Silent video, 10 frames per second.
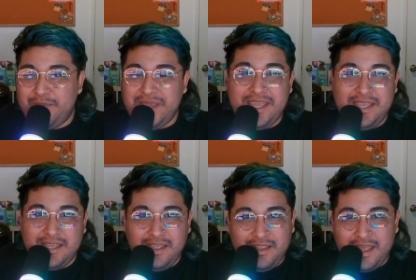
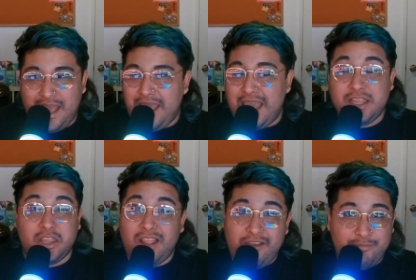Being, I, I
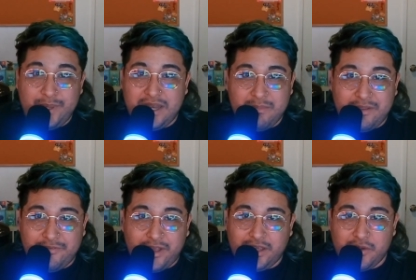love being in my
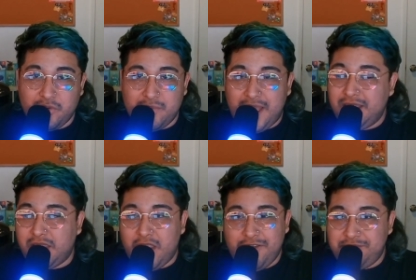fucking room. I
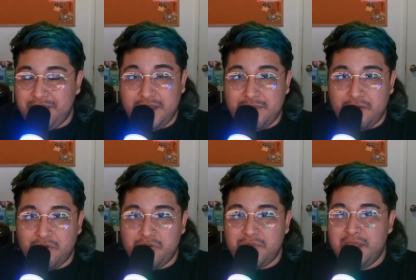love being in my
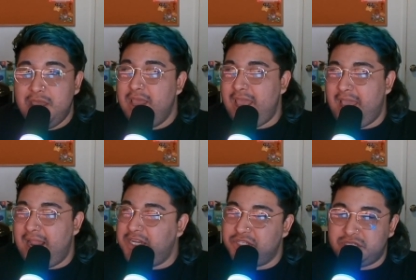room and
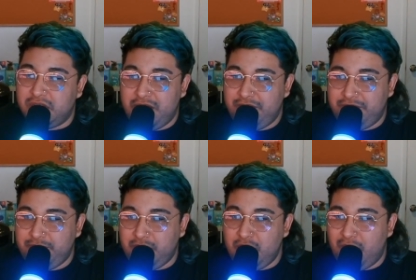I just love
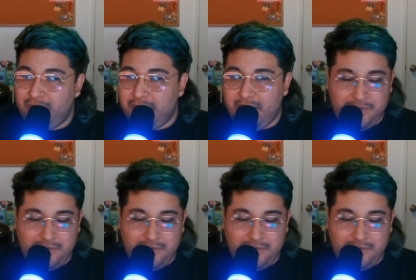you know